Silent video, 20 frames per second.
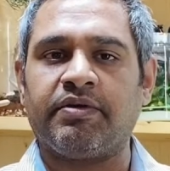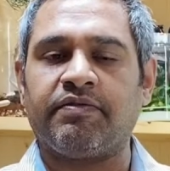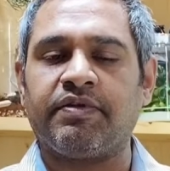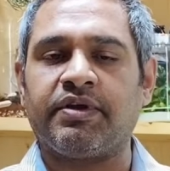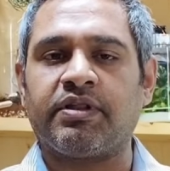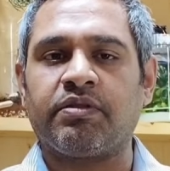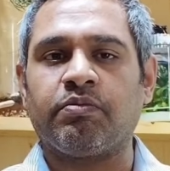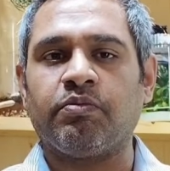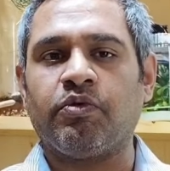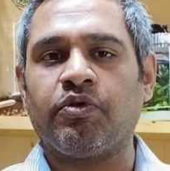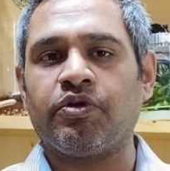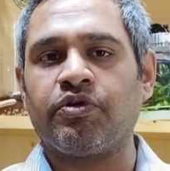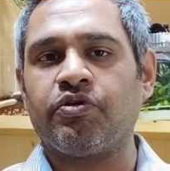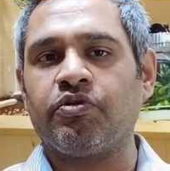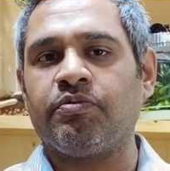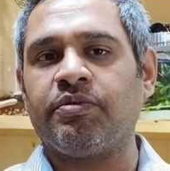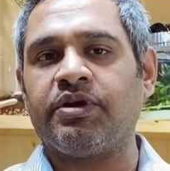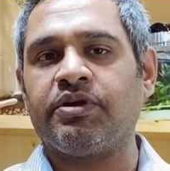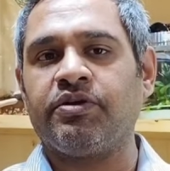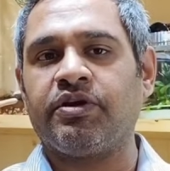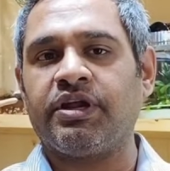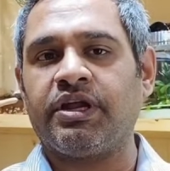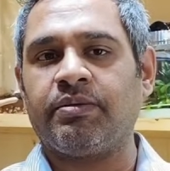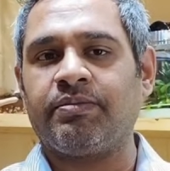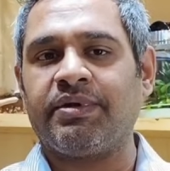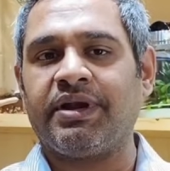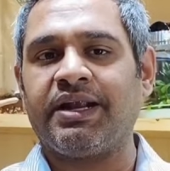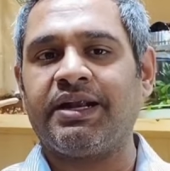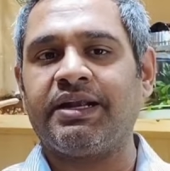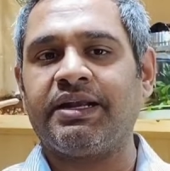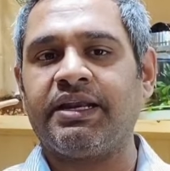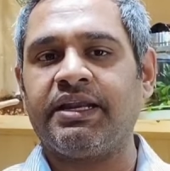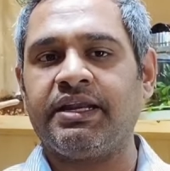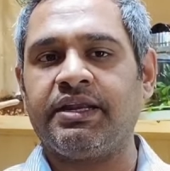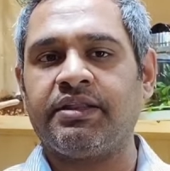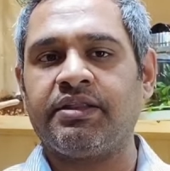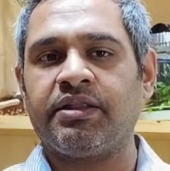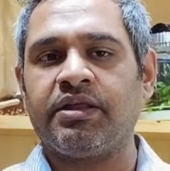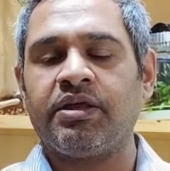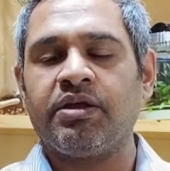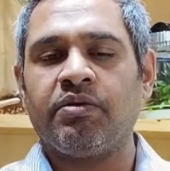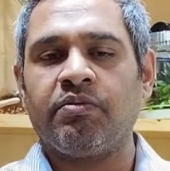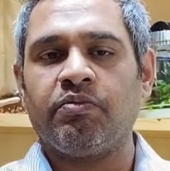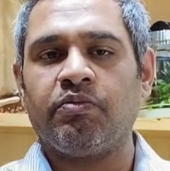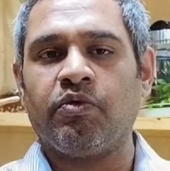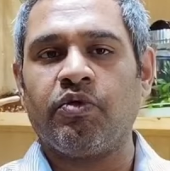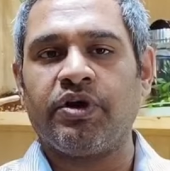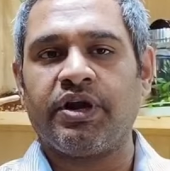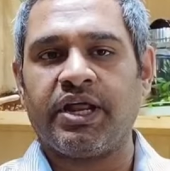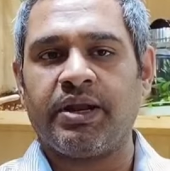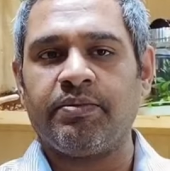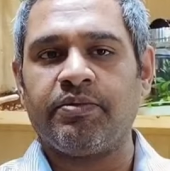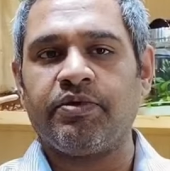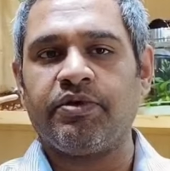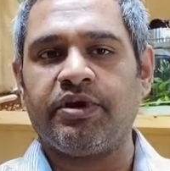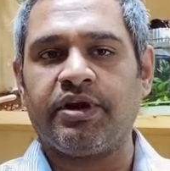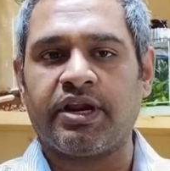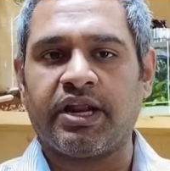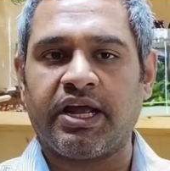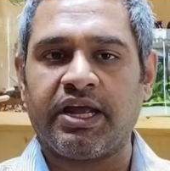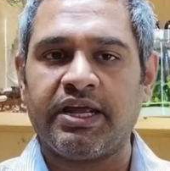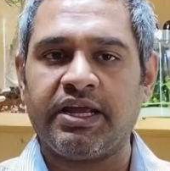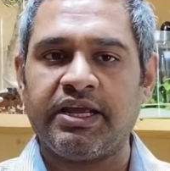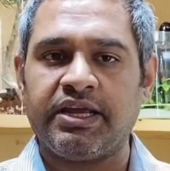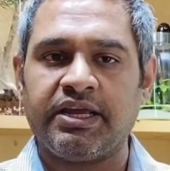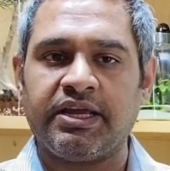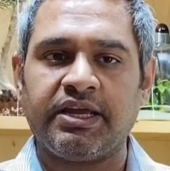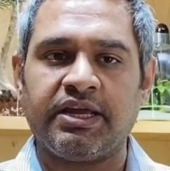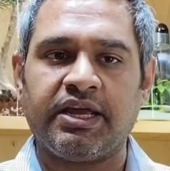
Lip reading: If it's more humid, your air plant needs more time to dry,